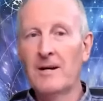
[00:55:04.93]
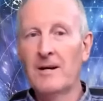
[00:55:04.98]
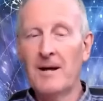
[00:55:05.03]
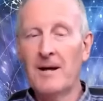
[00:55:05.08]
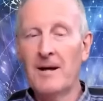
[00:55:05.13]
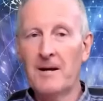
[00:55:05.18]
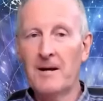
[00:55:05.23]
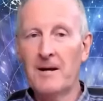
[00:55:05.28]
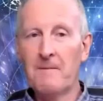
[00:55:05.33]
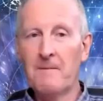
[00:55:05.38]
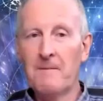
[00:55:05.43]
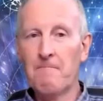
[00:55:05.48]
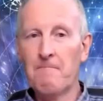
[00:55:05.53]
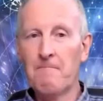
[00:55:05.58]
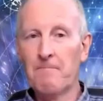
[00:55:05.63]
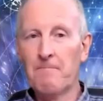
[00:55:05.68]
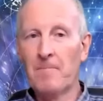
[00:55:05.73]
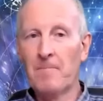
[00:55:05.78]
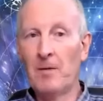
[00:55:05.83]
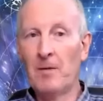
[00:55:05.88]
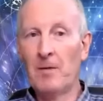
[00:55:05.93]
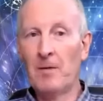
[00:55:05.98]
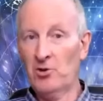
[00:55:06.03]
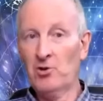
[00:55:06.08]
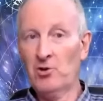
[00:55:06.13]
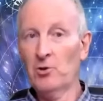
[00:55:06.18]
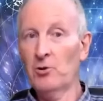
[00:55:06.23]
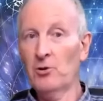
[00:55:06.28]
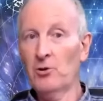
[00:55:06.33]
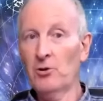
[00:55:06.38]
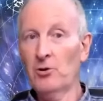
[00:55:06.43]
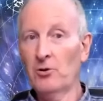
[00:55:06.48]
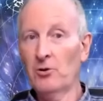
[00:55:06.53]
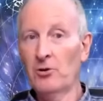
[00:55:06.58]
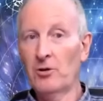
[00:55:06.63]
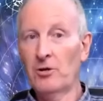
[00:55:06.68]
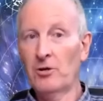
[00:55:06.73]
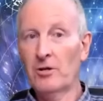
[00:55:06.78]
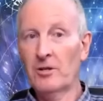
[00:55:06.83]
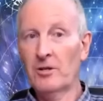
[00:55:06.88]
Um, I'm not sure
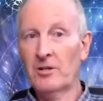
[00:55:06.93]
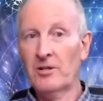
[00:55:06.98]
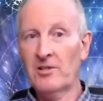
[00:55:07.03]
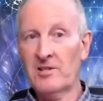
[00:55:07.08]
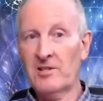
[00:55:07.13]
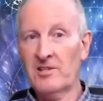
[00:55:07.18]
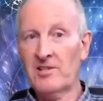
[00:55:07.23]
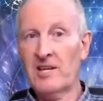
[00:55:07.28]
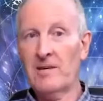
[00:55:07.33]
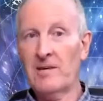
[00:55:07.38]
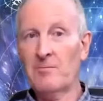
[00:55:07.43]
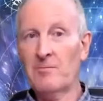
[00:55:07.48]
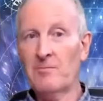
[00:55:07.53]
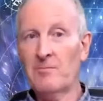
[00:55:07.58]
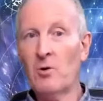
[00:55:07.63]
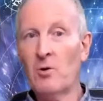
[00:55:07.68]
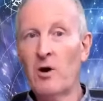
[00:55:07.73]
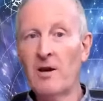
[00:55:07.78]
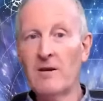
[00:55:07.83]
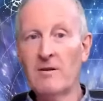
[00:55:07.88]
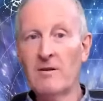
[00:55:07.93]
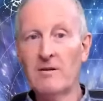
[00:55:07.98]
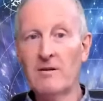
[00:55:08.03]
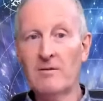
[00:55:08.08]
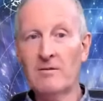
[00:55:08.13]
because it seemed quite